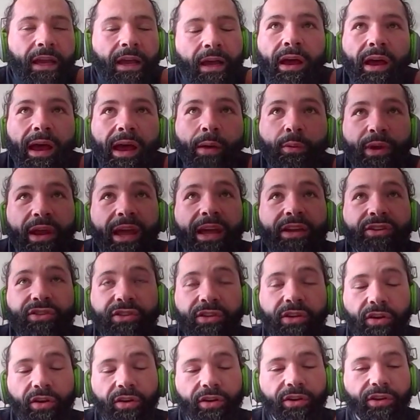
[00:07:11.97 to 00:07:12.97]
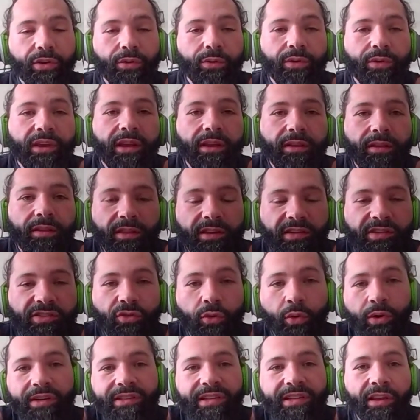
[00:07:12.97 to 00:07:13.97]
I would actually argue that the
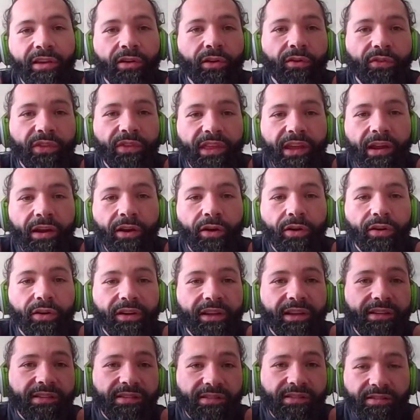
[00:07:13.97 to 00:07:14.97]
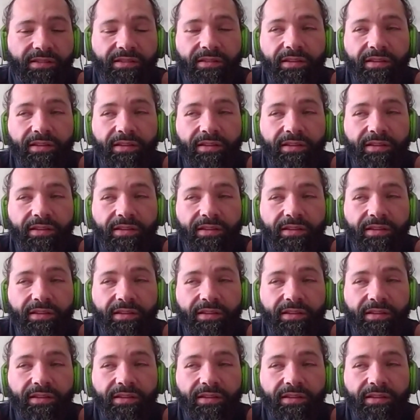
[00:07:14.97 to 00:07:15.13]
storytelling over there is,